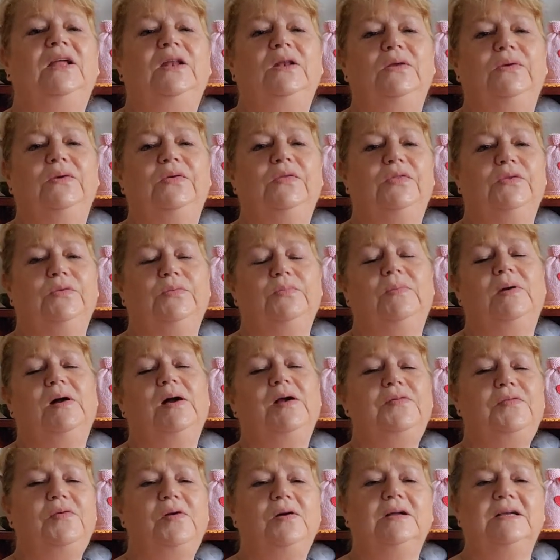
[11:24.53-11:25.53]
Look,
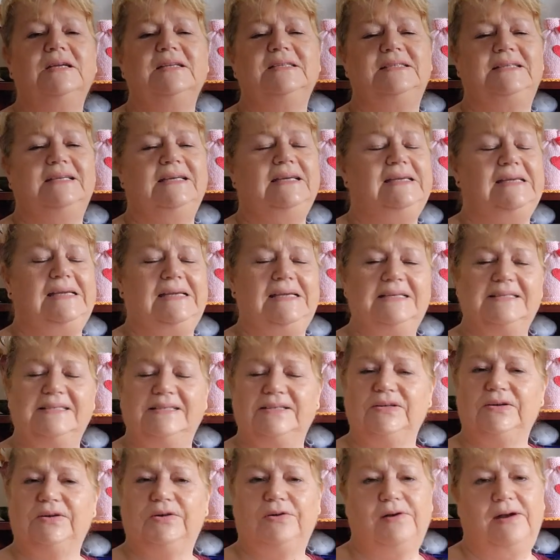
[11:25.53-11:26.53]
my rocket tee
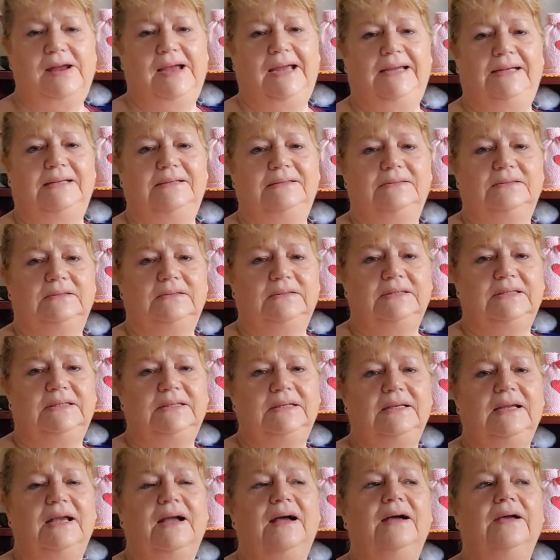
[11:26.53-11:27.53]
isn't great. The
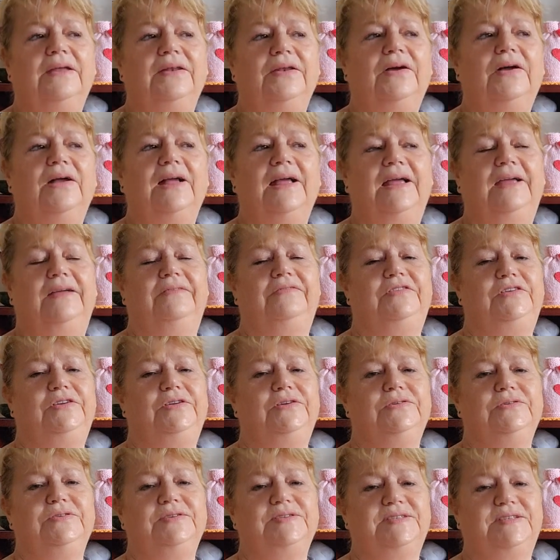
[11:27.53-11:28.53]
yarn I have
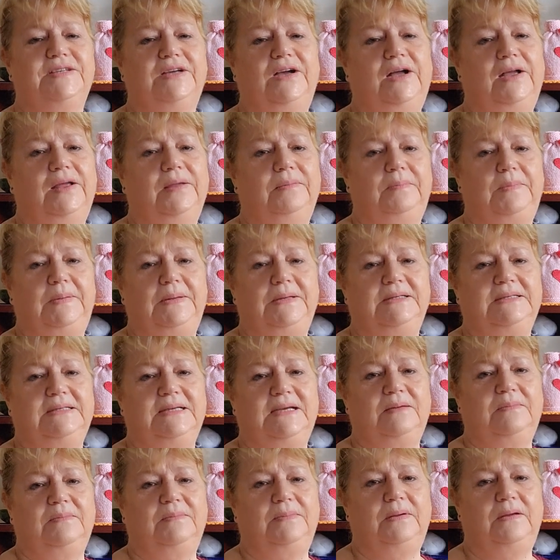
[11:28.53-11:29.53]
used, I picked
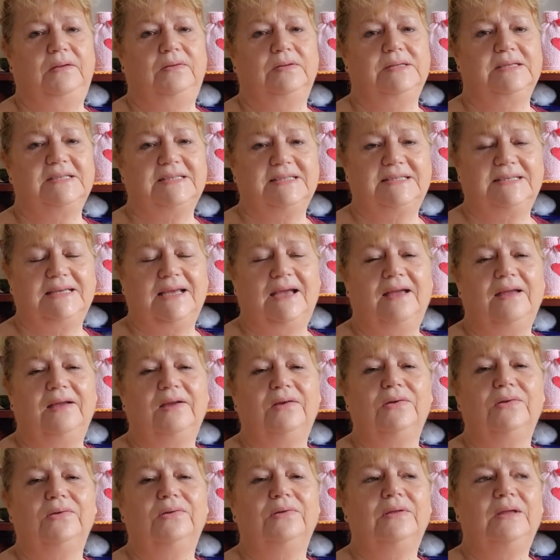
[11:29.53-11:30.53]
up on
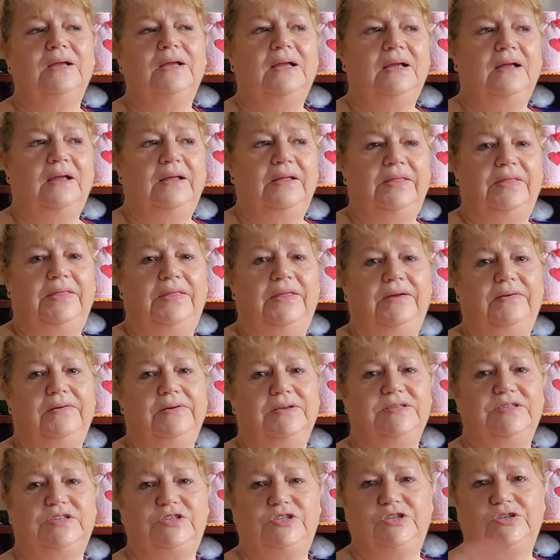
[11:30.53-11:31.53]
sale. There
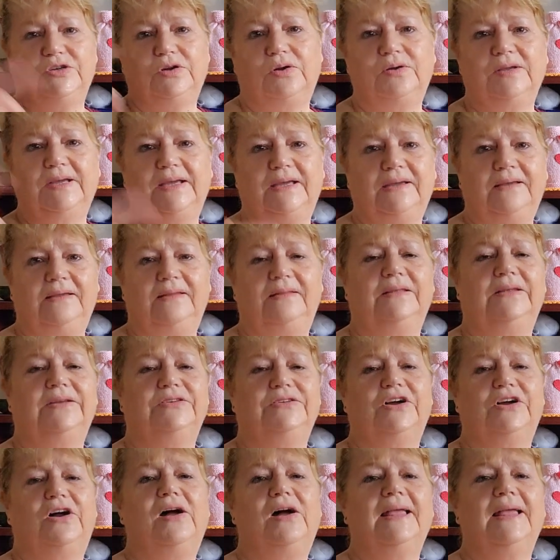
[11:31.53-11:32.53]
is jogging in the
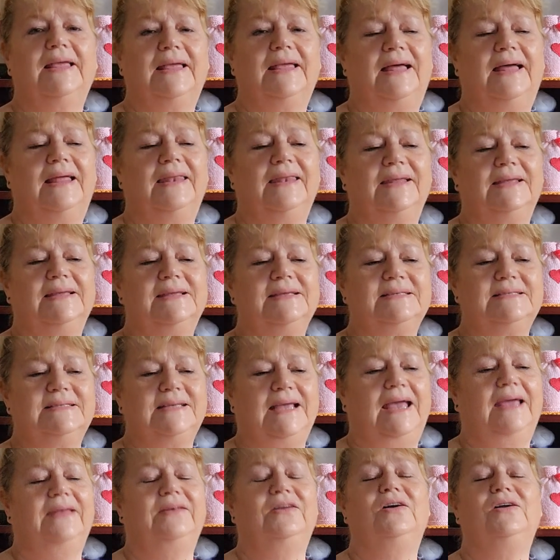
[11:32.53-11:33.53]
dye
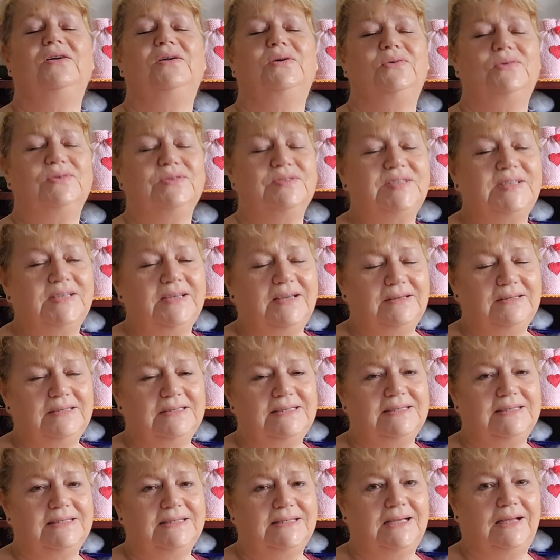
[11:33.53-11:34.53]
colours. And I also
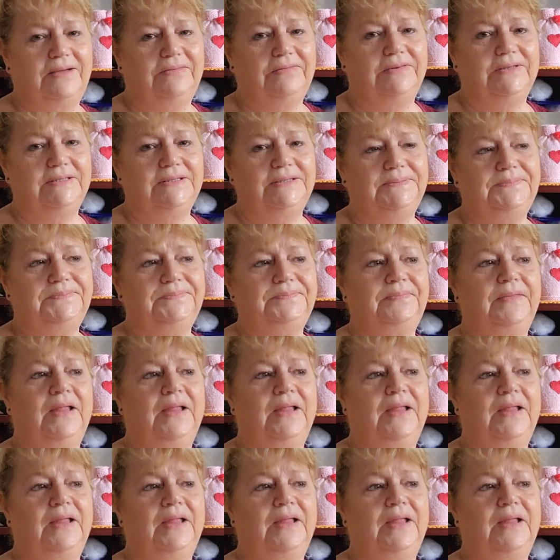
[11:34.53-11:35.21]
discovered